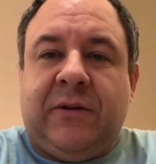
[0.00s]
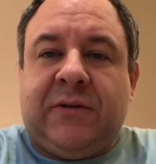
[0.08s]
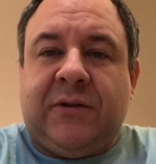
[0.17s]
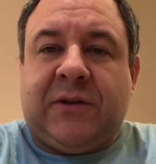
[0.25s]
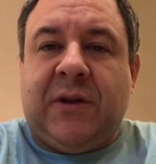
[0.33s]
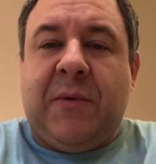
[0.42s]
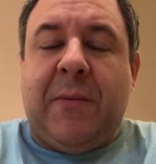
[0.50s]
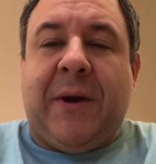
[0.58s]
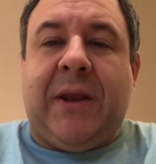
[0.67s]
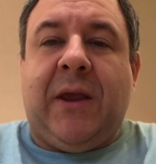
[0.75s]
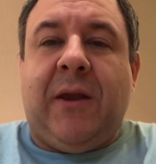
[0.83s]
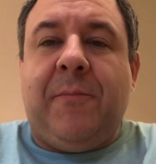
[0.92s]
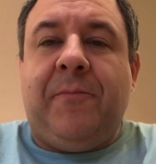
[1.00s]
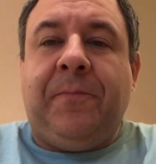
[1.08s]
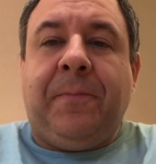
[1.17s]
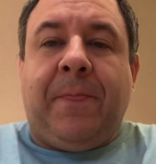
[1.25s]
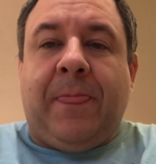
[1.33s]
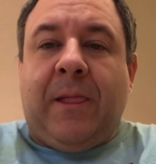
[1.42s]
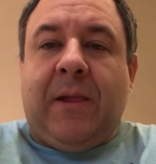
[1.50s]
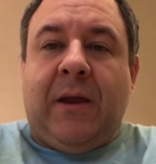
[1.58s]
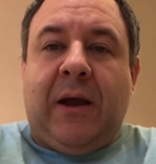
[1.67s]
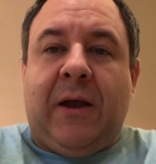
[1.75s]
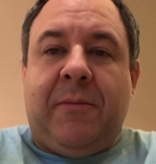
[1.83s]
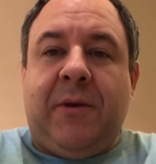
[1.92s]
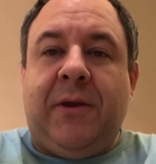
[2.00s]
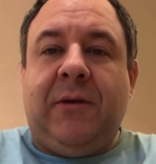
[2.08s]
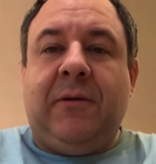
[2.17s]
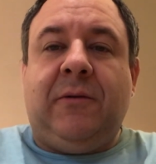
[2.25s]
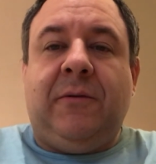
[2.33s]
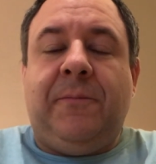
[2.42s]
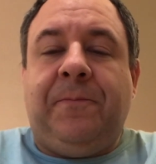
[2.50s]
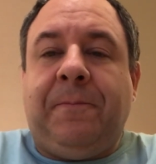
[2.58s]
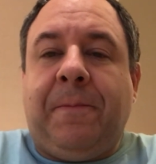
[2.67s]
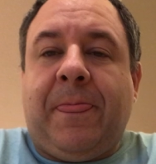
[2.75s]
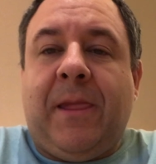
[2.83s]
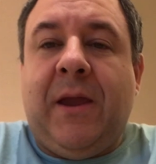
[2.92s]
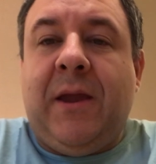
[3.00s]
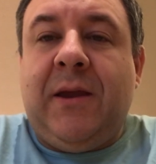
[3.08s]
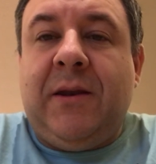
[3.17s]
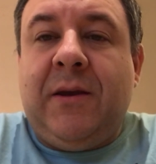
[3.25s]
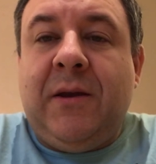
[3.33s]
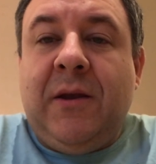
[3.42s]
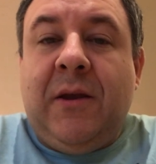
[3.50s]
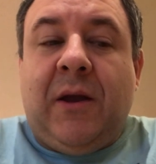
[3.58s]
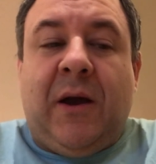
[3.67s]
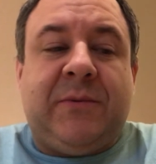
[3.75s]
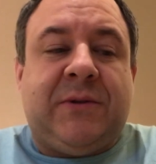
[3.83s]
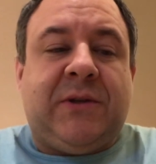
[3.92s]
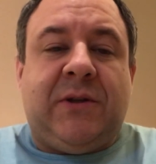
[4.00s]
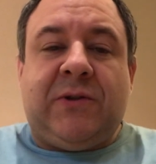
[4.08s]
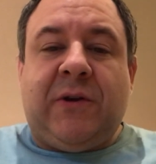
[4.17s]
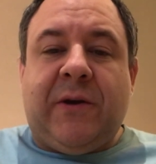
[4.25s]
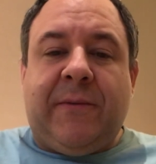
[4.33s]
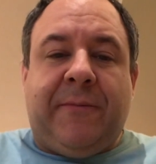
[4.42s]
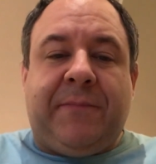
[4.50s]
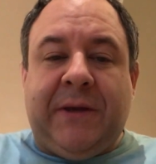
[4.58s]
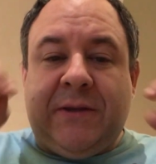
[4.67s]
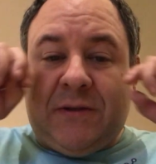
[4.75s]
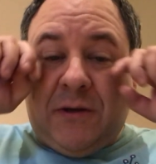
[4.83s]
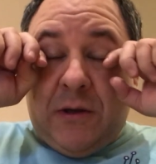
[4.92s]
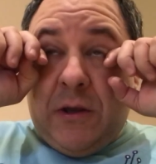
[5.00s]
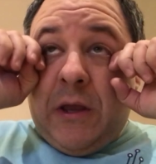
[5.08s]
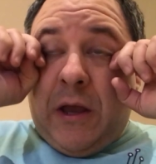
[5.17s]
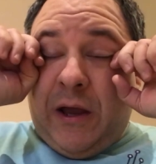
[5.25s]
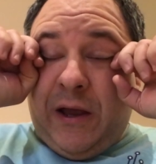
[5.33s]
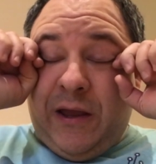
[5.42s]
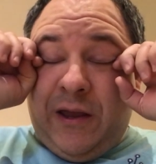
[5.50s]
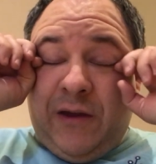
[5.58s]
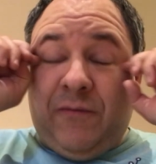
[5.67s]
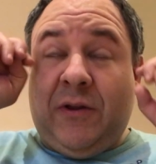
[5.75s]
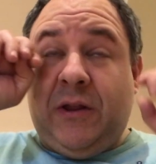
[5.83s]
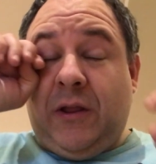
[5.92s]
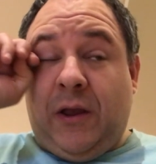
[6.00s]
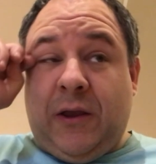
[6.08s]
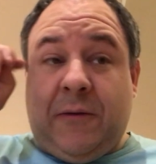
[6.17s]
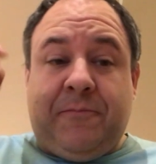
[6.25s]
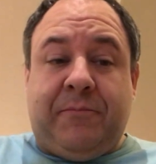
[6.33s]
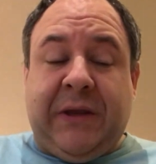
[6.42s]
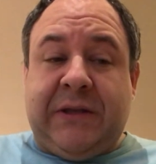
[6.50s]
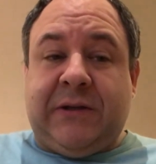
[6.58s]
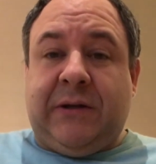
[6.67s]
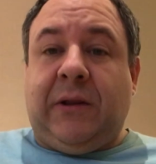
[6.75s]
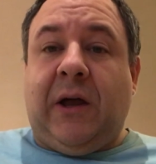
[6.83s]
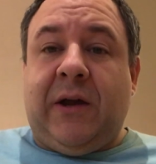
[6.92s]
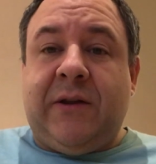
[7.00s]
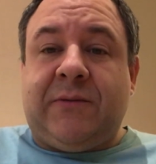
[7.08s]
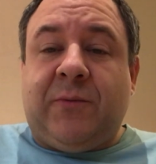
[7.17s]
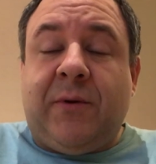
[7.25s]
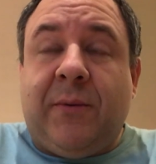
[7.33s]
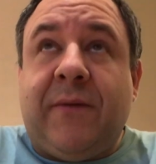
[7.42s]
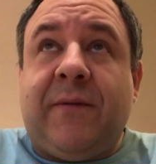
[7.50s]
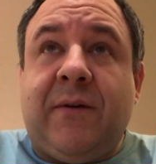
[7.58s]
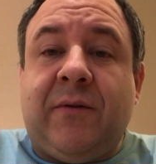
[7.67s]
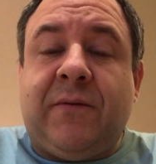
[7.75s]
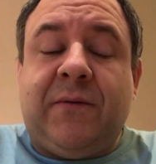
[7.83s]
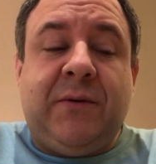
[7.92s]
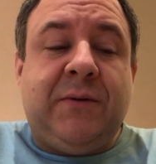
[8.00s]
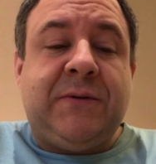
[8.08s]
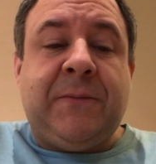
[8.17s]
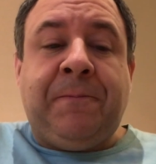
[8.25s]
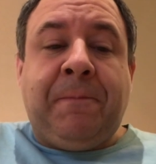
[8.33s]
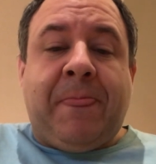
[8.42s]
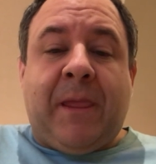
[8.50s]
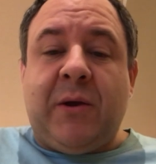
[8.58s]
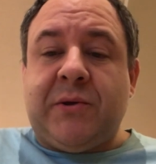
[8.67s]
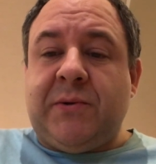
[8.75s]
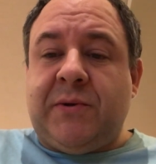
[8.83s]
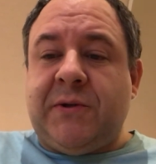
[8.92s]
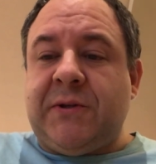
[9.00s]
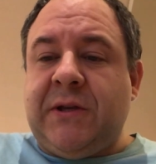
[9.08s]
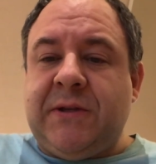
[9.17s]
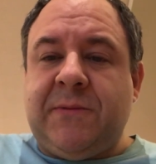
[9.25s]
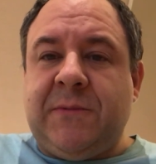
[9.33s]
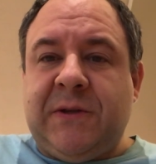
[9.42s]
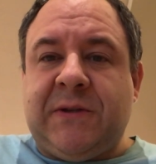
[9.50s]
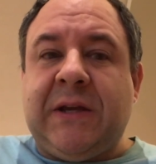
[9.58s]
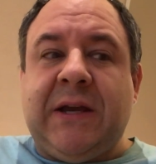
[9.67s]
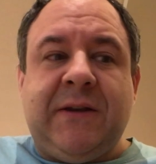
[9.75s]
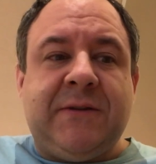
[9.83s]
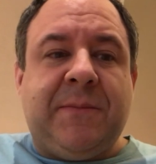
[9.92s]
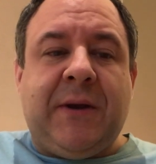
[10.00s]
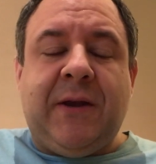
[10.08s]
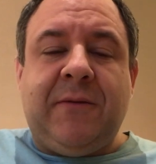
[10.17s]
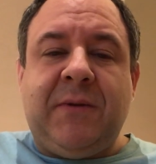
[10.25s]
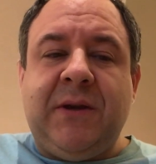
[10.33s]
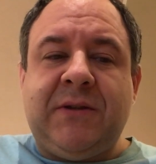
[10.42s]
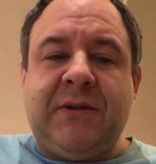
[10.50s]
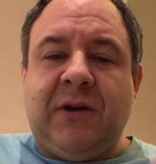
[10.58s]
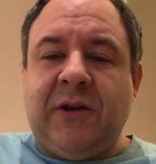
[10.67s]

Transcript: It's just going to be my name. I'm Heel, and I'm just going to talk about pizza. I really like pizza a lot. It's one of my favorite foods. I also understand some of the science behind pizza.